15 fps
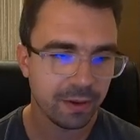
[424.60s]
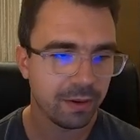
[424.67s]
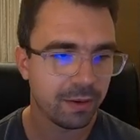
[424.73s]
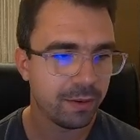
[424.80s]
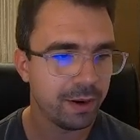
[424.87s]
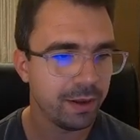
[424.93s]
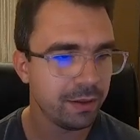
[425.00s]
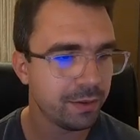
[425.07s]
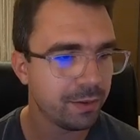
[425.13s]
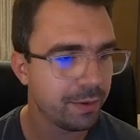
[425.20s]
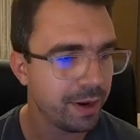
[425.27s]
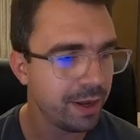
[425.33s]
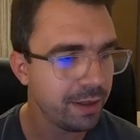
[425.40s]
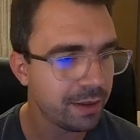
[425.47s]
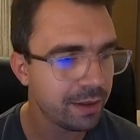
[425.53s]
All right,
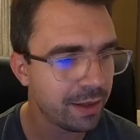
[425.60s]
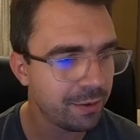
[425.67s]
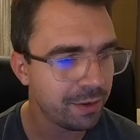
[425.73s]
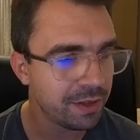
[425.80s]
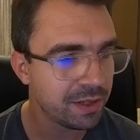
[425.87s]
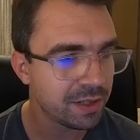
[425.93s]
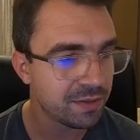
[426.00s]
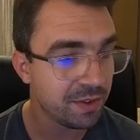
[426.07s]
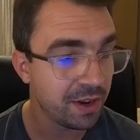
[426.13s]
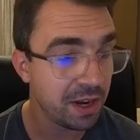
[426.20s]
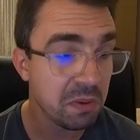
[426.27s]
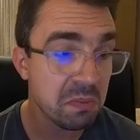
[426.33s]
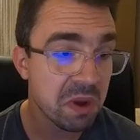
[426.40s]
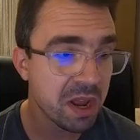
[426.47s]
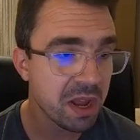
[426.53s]
great, everything is
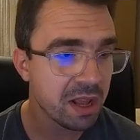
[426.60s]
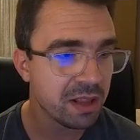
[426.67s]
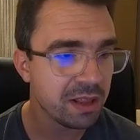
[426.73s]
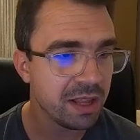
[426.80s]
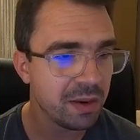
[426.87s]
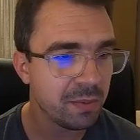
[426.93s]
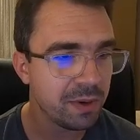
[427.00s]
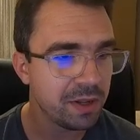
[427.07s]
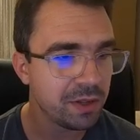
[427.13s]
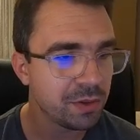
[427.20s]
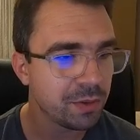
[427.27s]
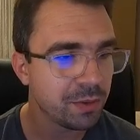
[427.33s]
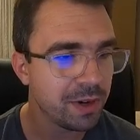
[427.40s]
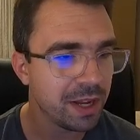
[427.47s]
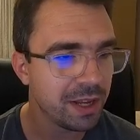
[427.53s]
fine. Then we need to
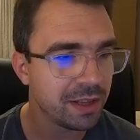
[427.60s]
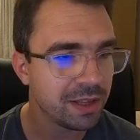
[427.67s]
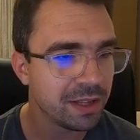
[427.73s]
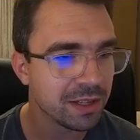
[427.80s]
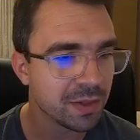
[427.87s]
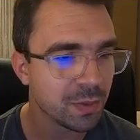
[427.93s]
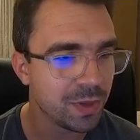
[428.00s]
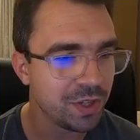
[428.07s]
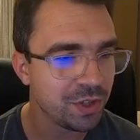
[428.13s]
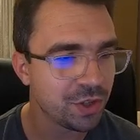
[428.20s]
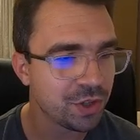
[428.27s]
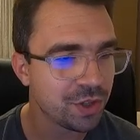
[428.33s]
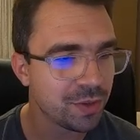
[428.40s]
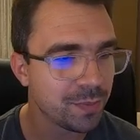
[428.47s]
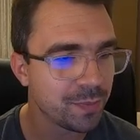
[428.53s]
create the
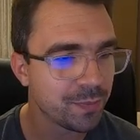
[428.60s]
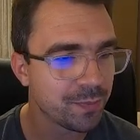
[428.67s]
switch.